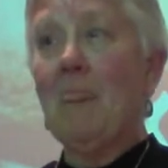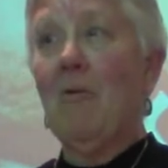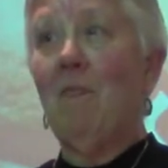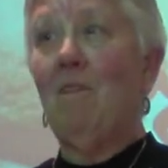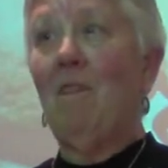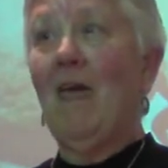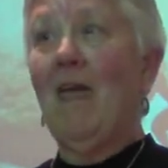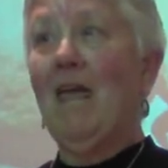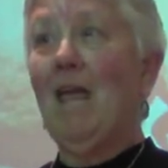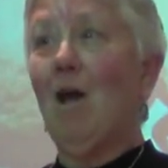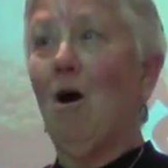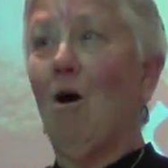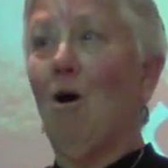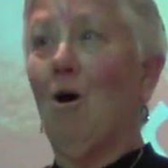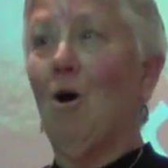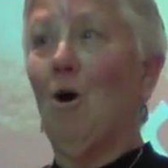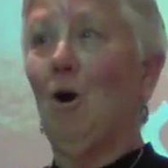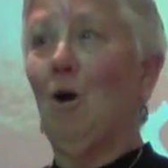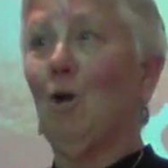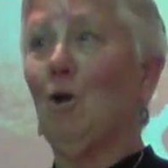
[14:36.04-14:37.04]
they
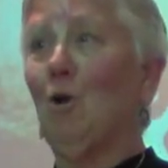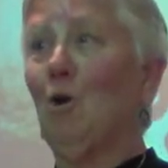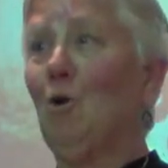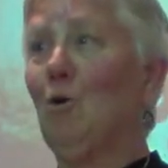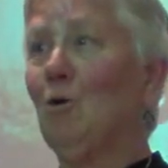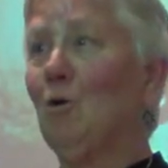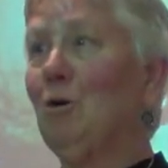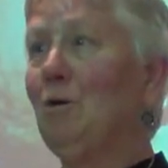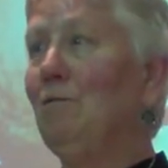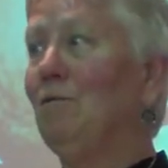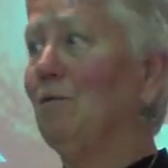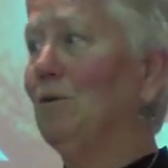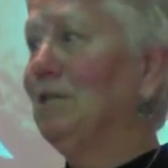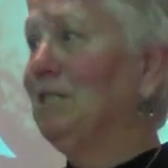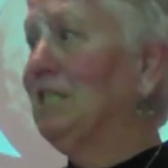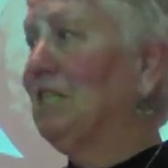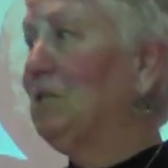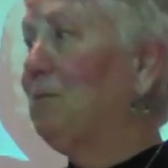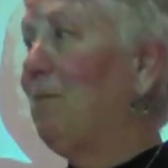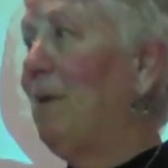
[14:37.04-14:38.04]
are good
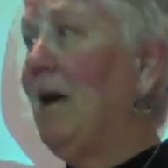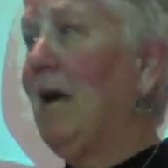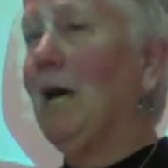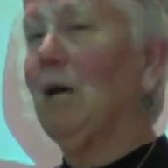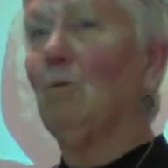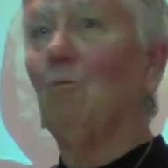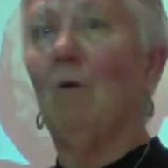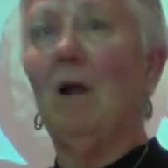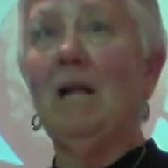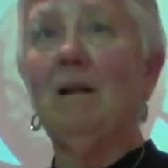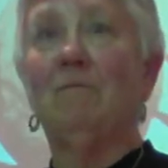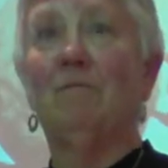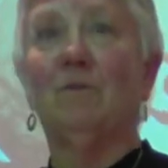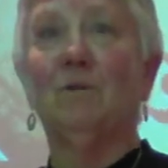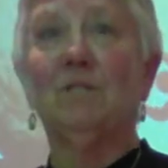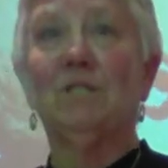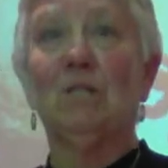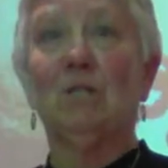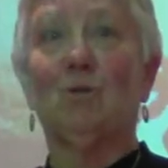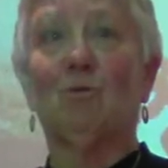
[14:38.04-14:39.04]
versus bad, right
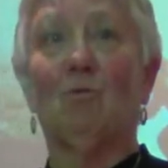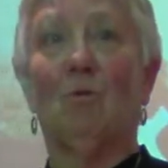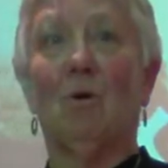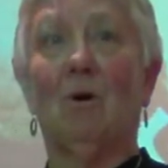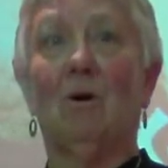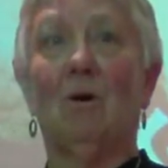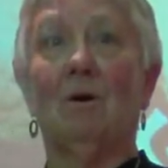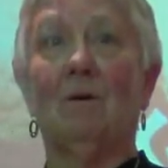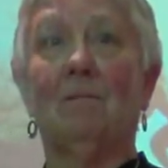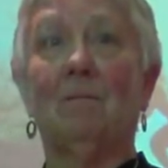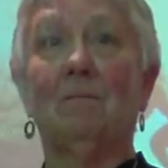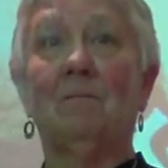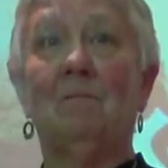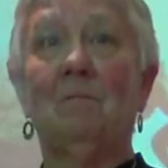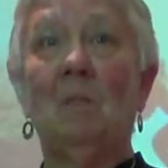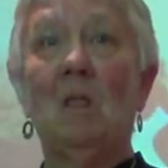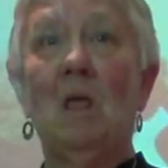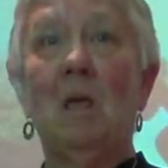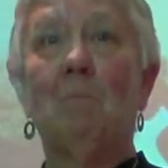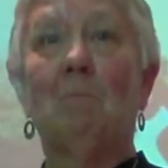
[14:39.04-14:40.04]
versus wrong,
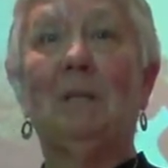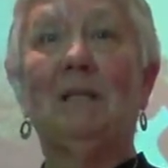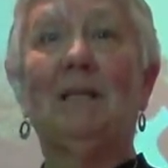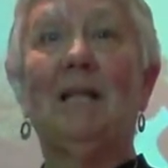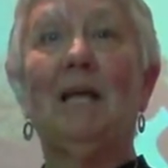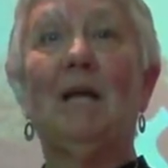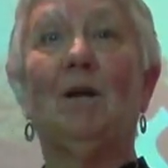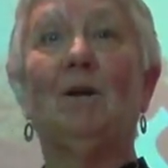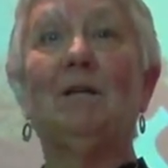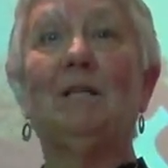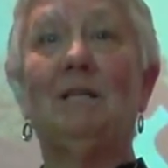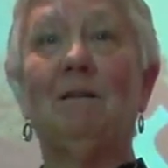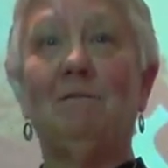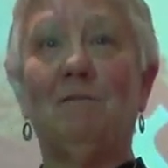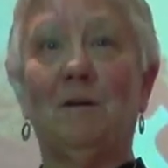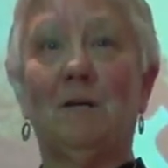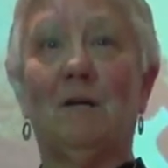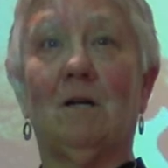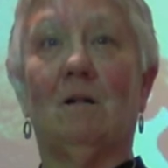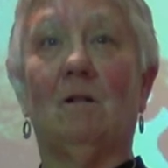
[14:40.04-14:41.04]
but they are
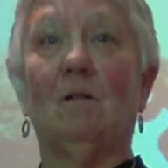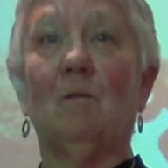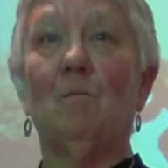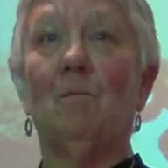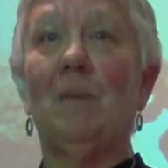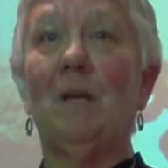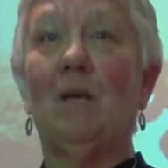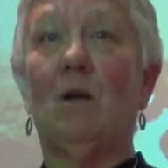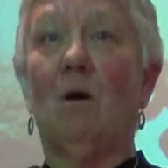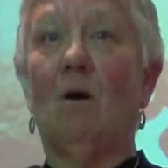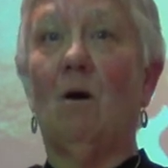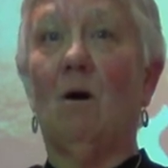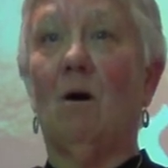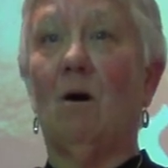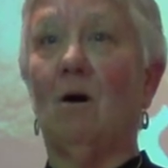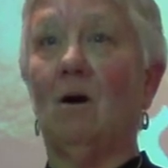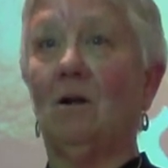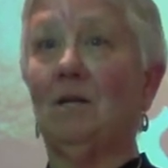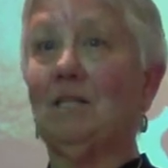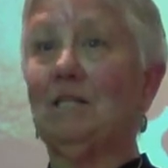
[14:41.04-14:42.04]
difficult
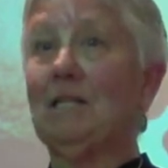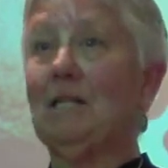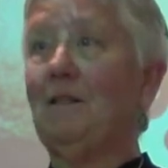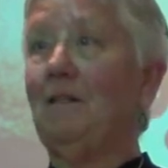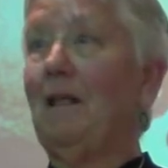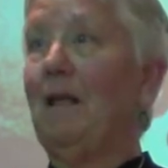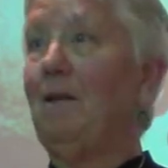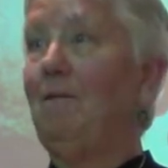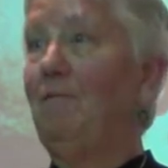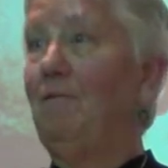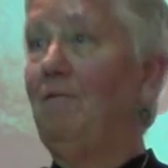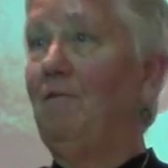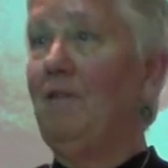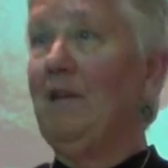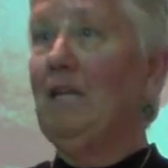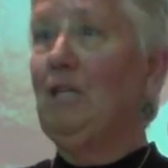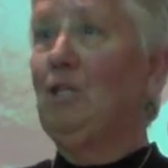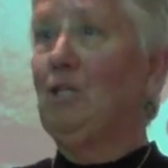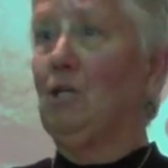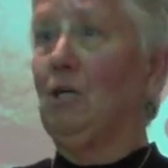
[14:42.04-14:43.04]
because they
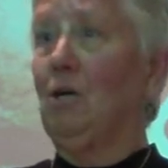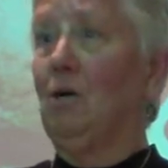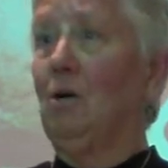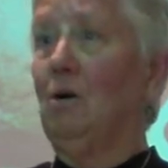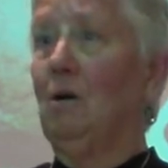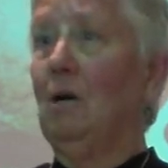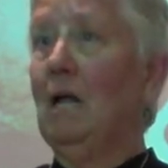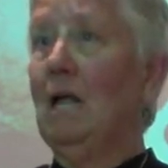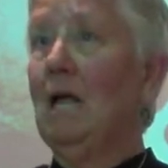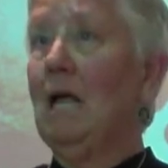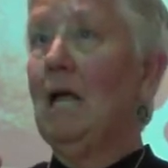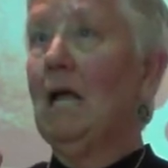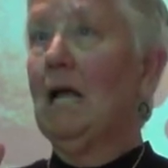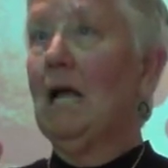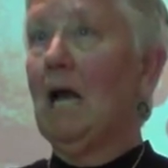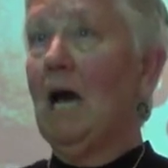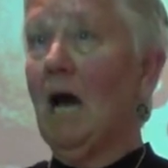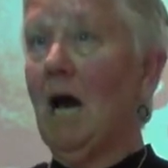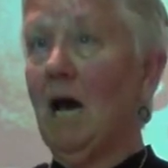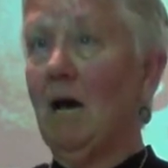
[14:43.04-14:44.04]
feature
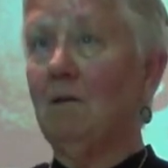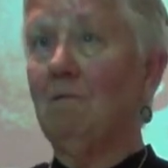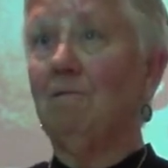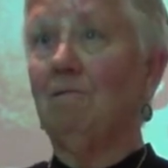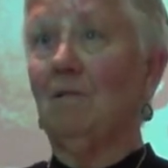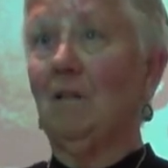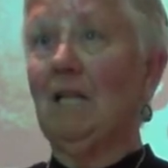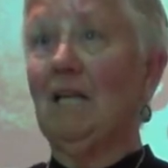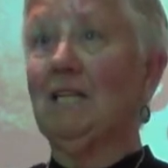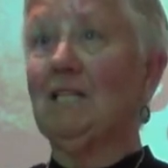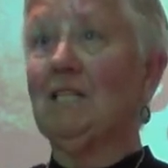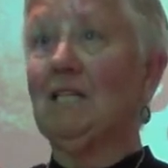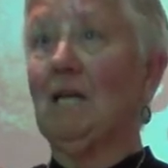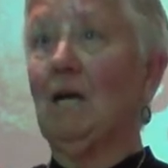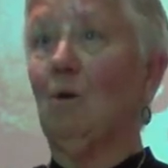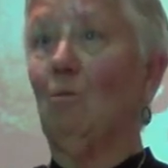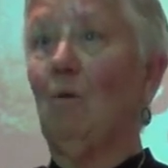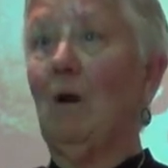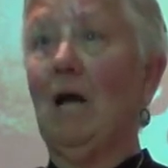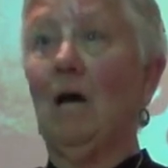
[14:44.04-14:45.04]
conflicts
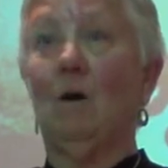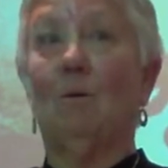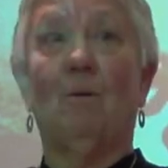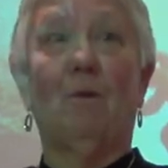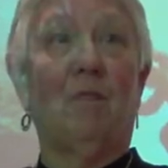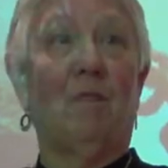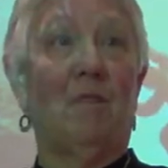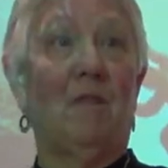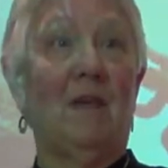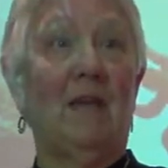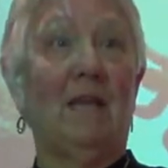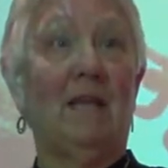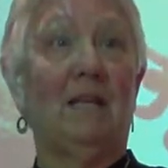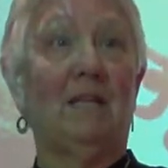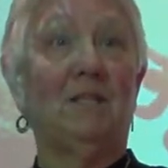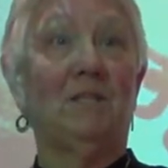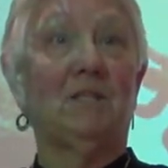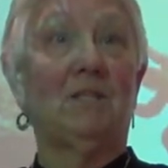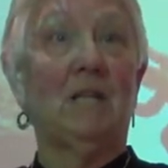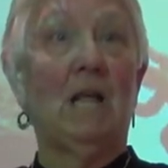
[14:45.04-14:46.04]
around
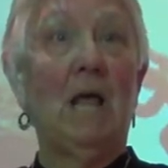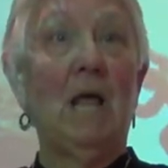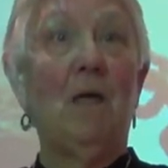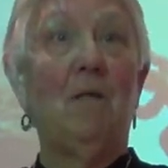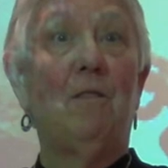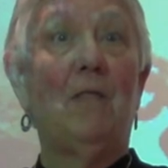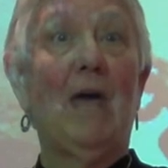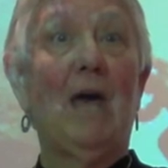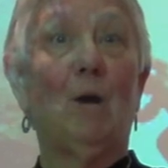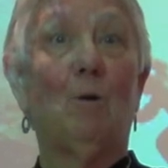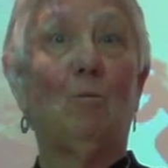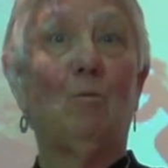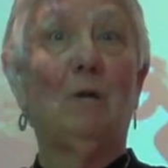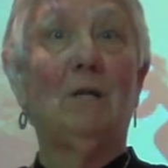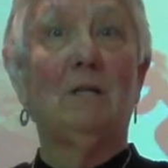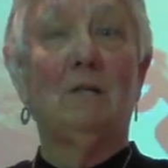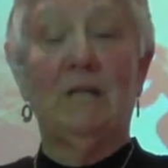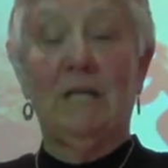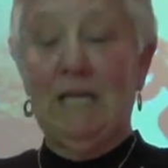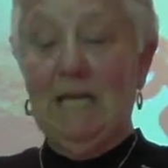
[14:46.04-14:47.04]
things that
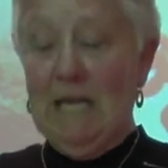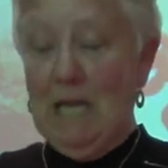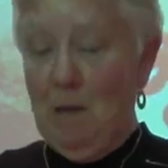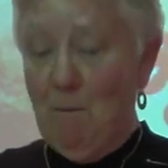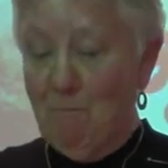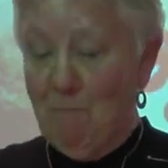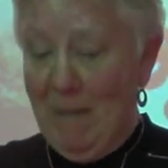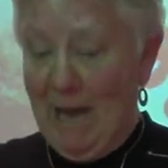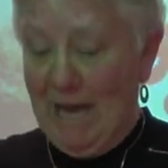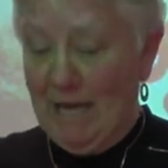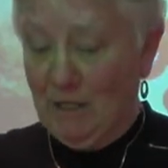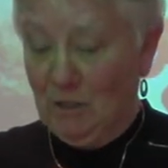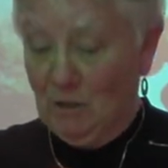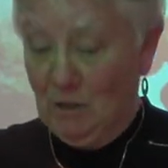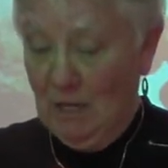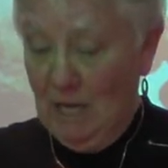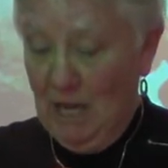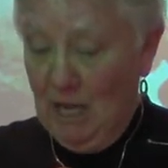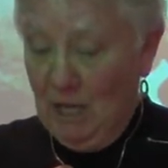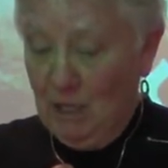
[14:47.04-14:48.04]
really
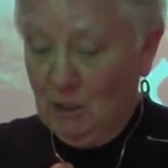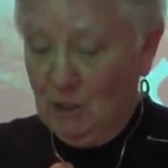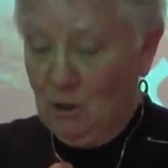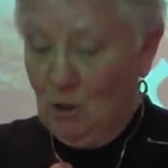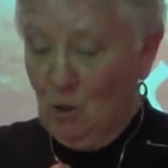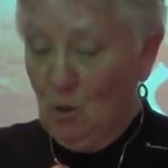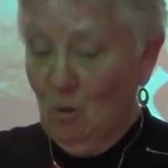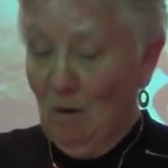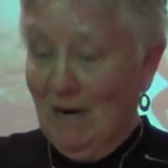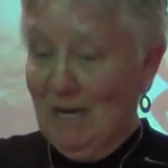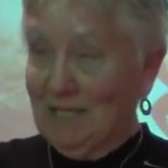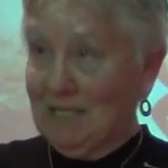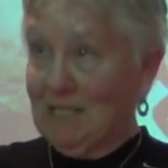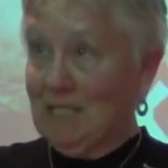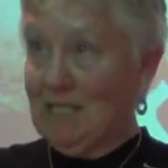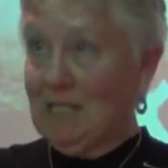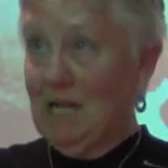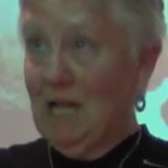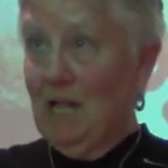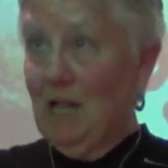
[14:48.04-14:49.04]
matter to
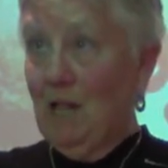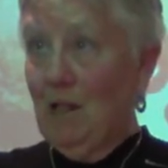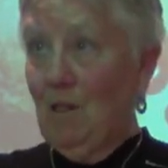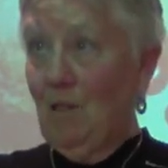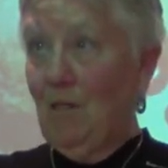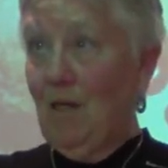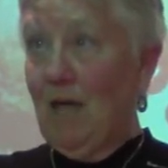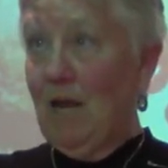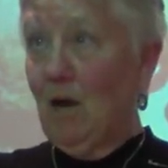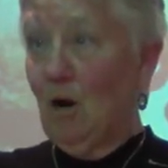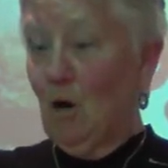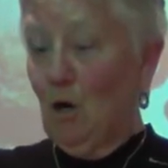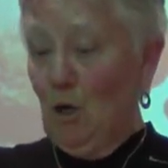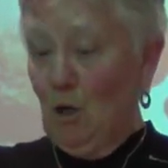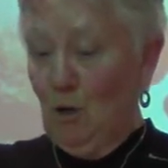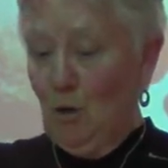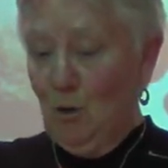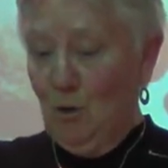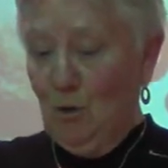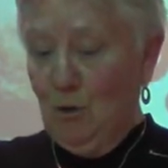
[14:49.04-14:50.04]
us. They
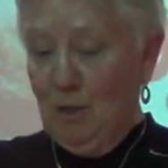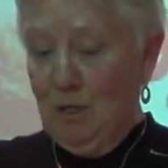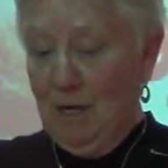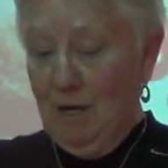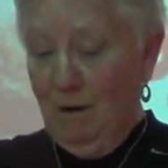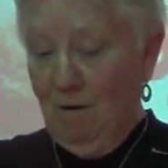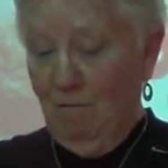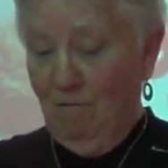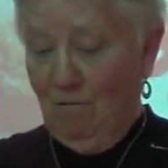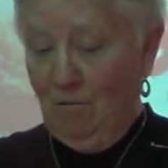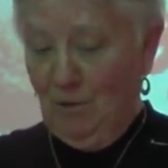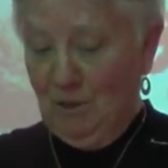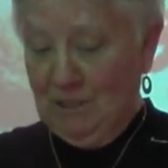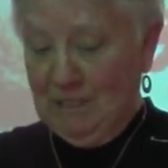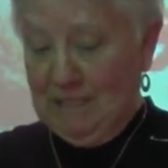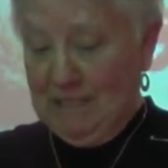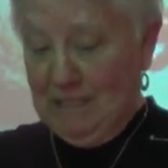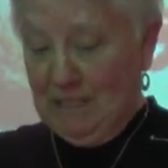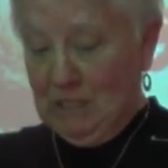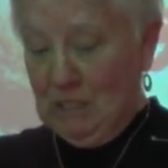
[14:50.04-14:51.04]
are good
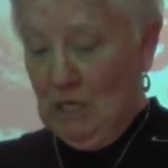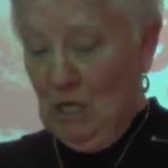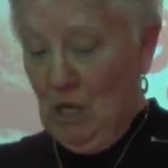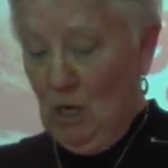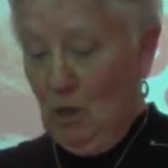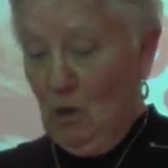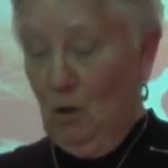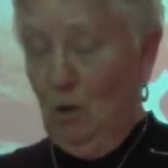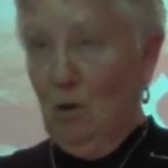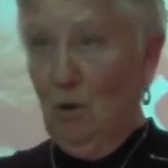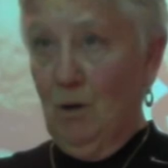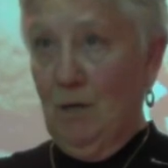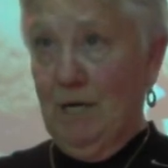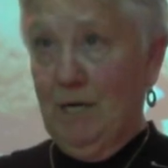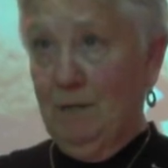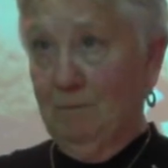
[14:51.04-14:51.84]
versus good.